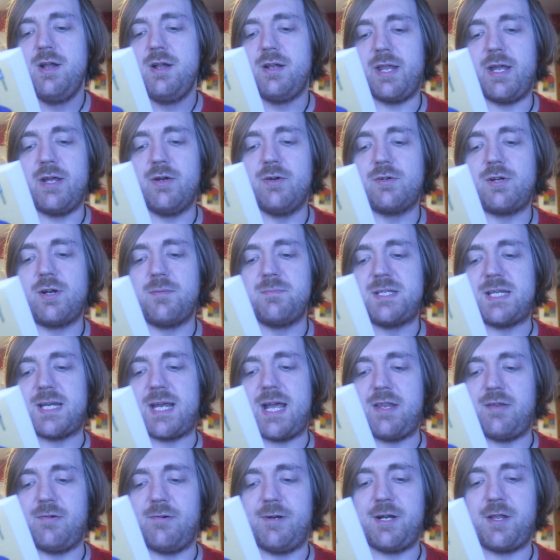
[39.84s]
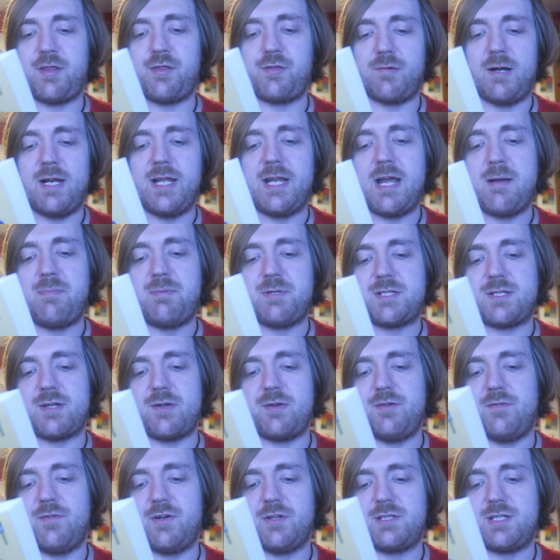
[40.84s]
They all come together in a thrilling
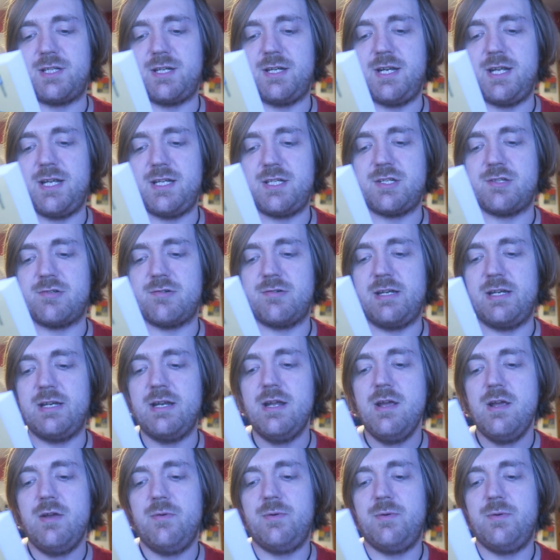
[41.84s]
episode of Ozian history,